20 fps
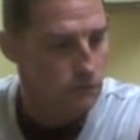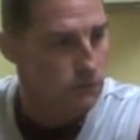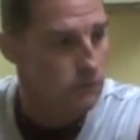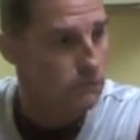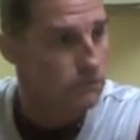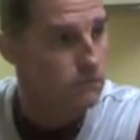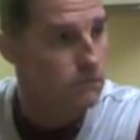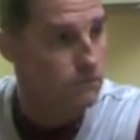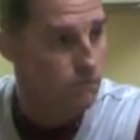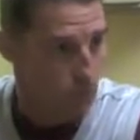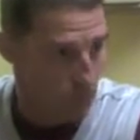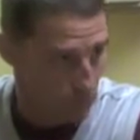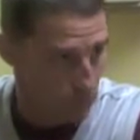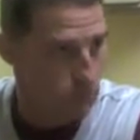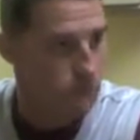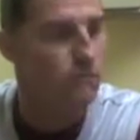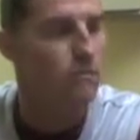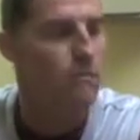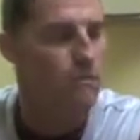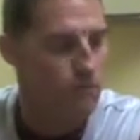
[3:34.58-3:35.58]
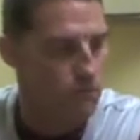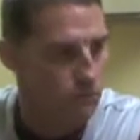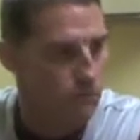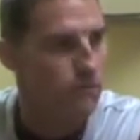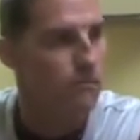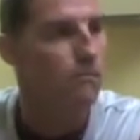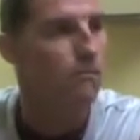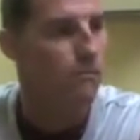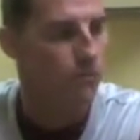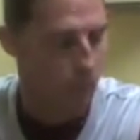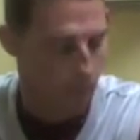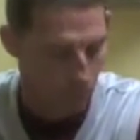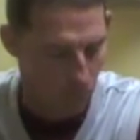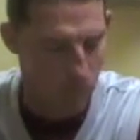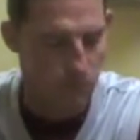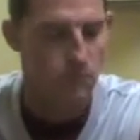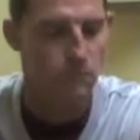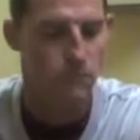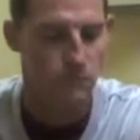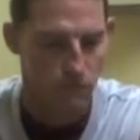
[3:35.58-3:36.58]
We talk about
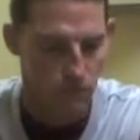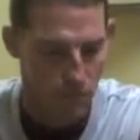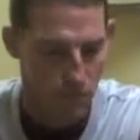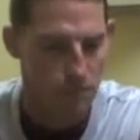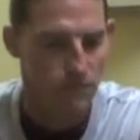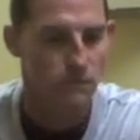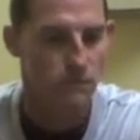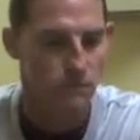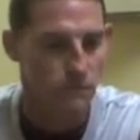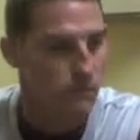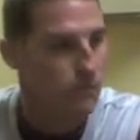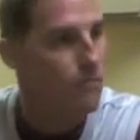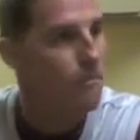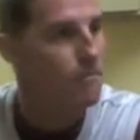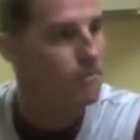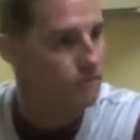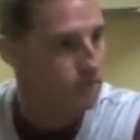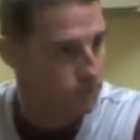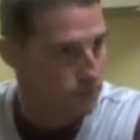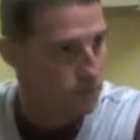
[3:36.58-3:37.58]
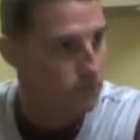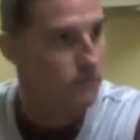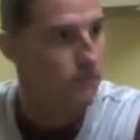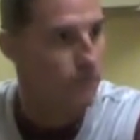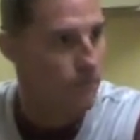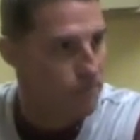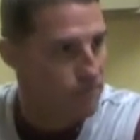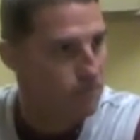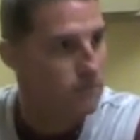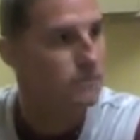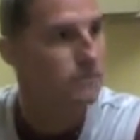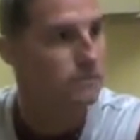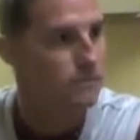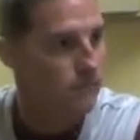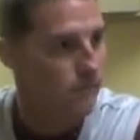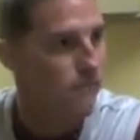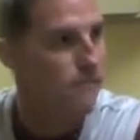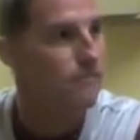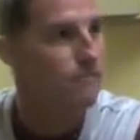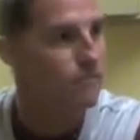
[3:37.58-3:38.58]
records in football when the end of the
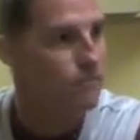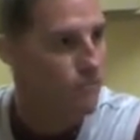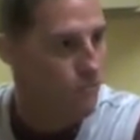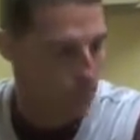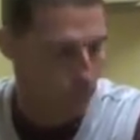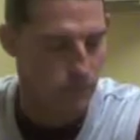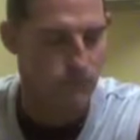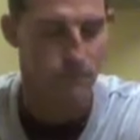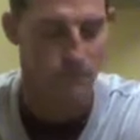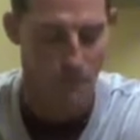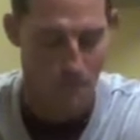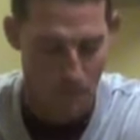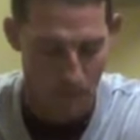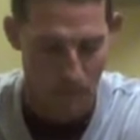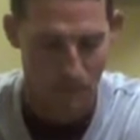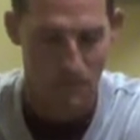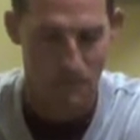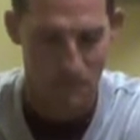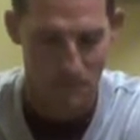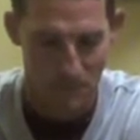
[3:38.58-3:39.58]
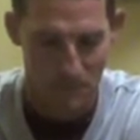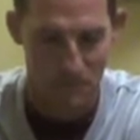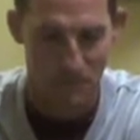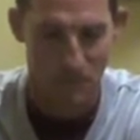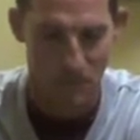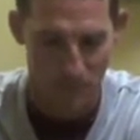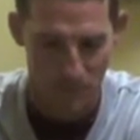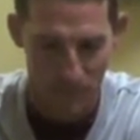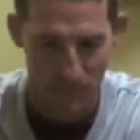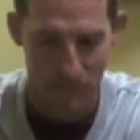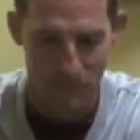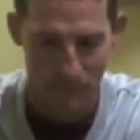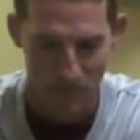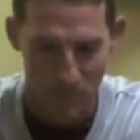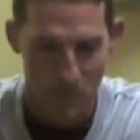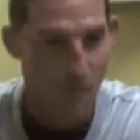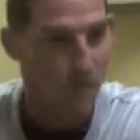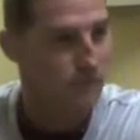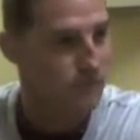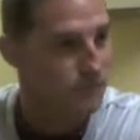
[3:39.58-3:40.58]
season's over and the beginning of next season. We
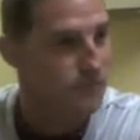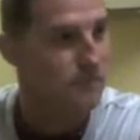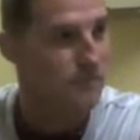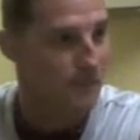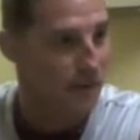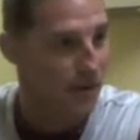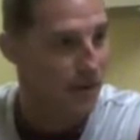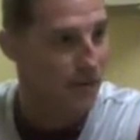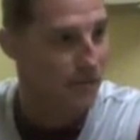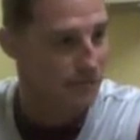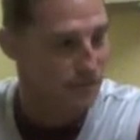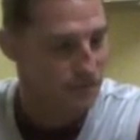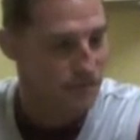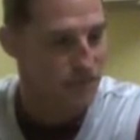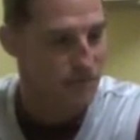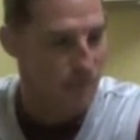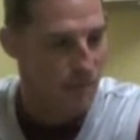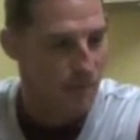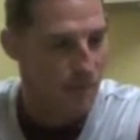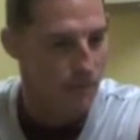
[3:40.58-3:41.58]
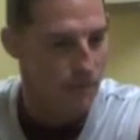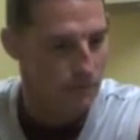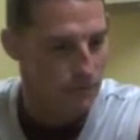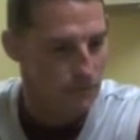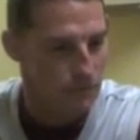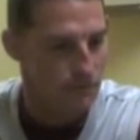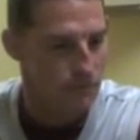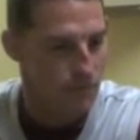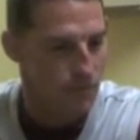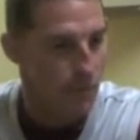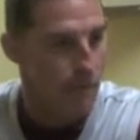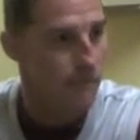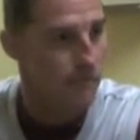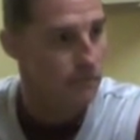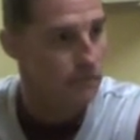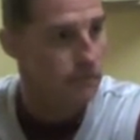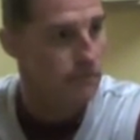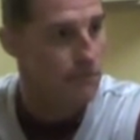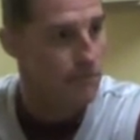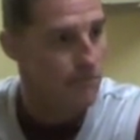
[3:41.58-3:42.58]
always talk about records. Mm-hmm. You
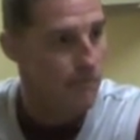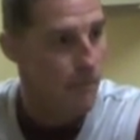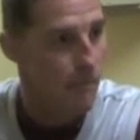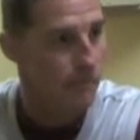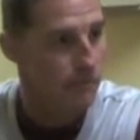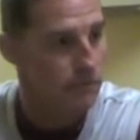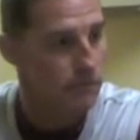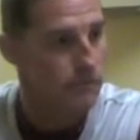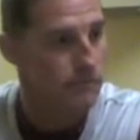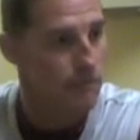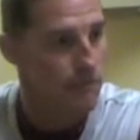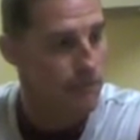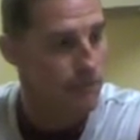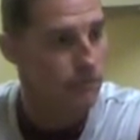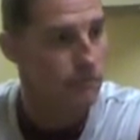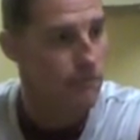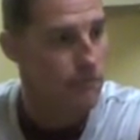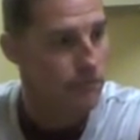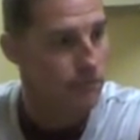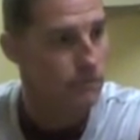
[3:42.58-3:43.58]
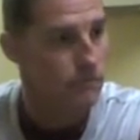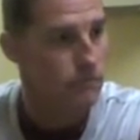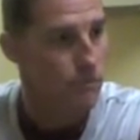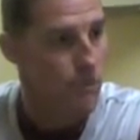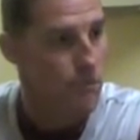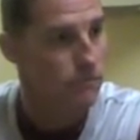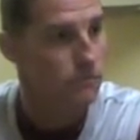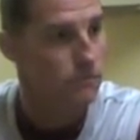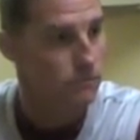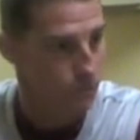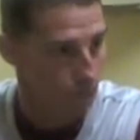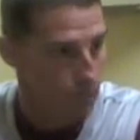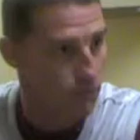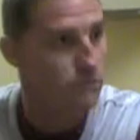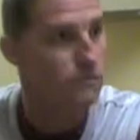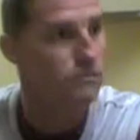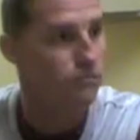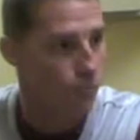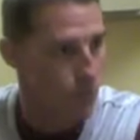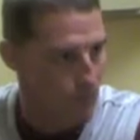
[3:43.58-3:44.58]
guys, despite your record, you had scored
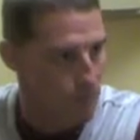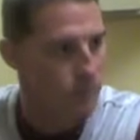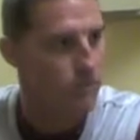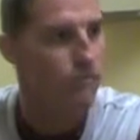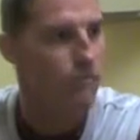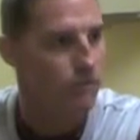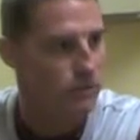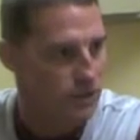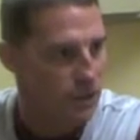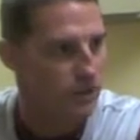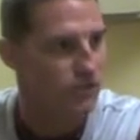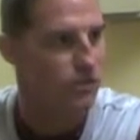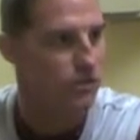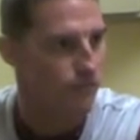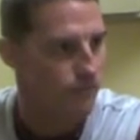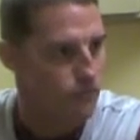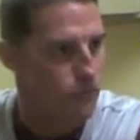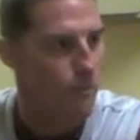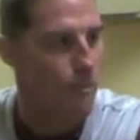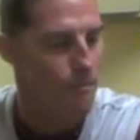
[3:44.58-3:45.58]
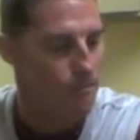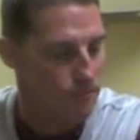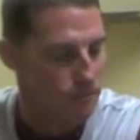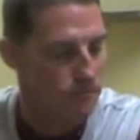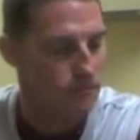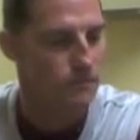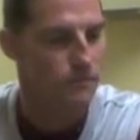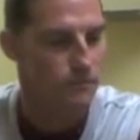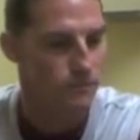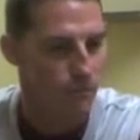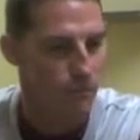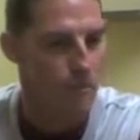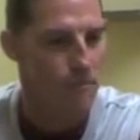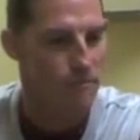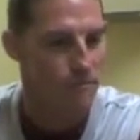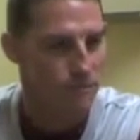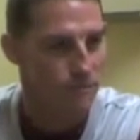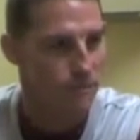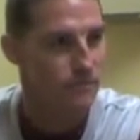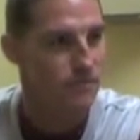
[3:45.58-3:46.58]
28 points a game last season.
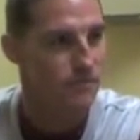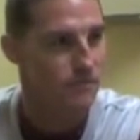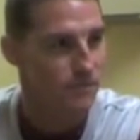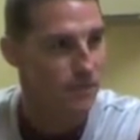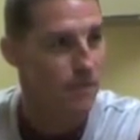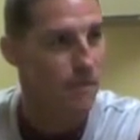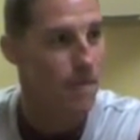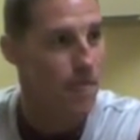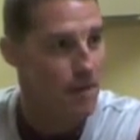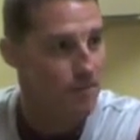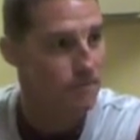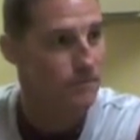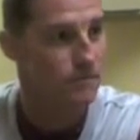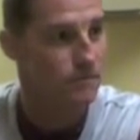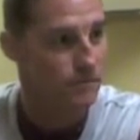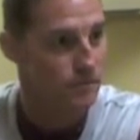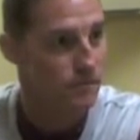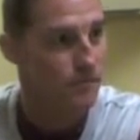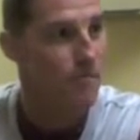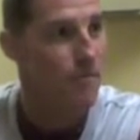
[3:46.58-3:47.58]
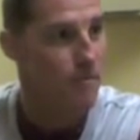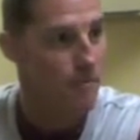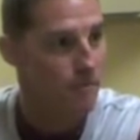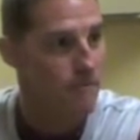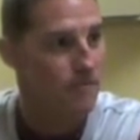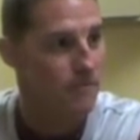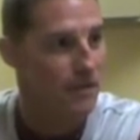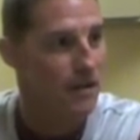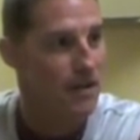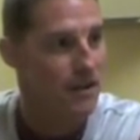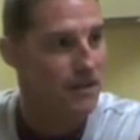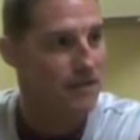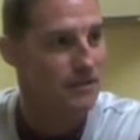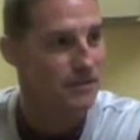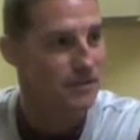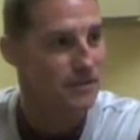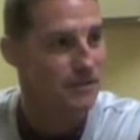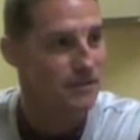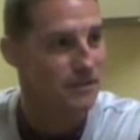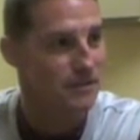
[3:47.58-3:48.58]
How do you see that fitting in
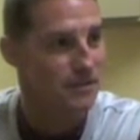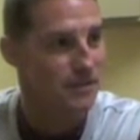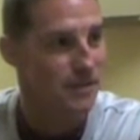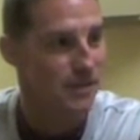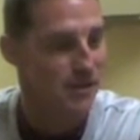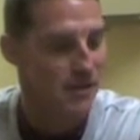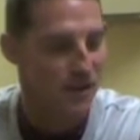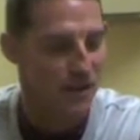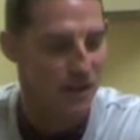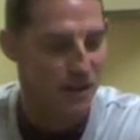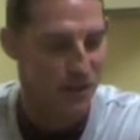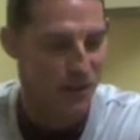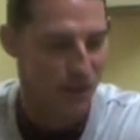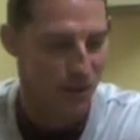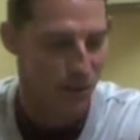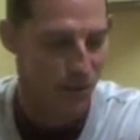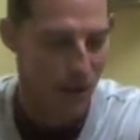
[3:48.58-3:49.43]
with an improvement this year?